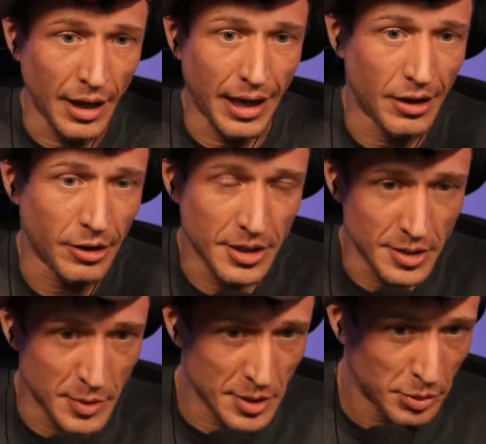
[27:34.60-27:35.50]

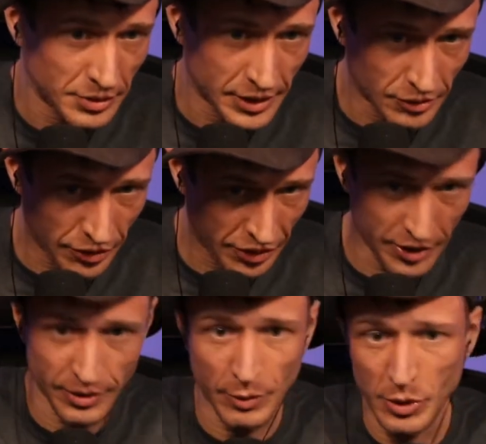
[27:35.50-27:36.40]
Anarchism as a political
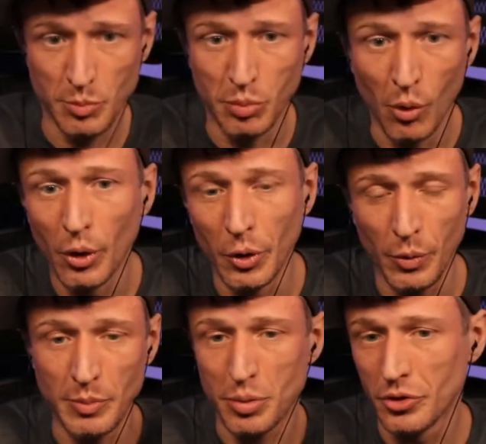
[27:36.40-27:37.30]
theory was born
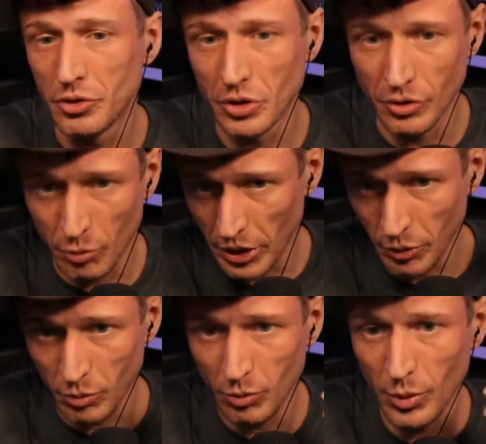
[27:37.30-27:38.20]
when Proudhon
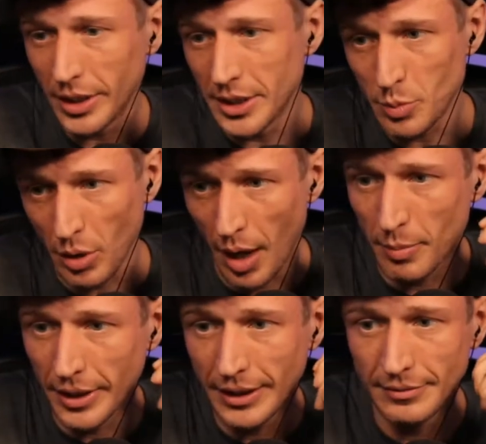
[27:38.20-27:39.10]
wrote, "What is
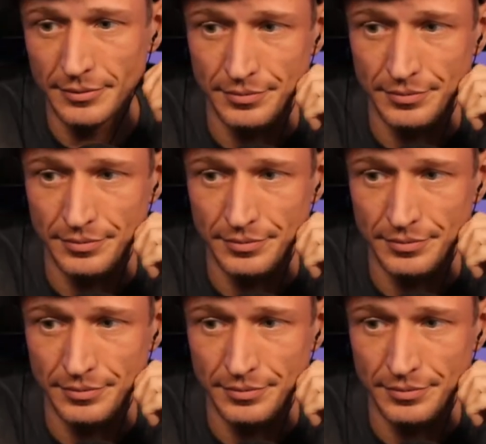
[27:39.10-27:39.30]
property?"